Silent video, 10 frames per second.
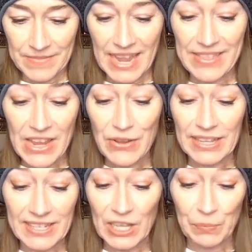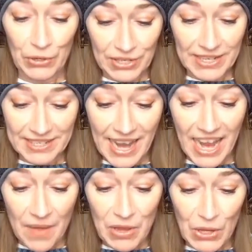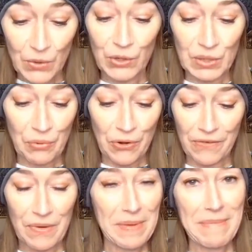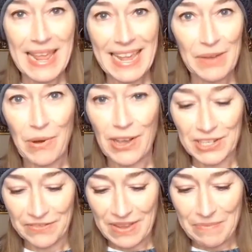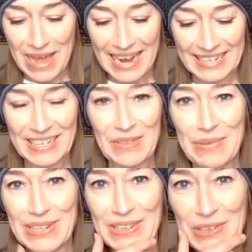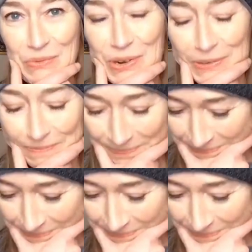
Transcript: And then you can see this person is saying, I'm a huge supporter of women making a positive impact in the business world.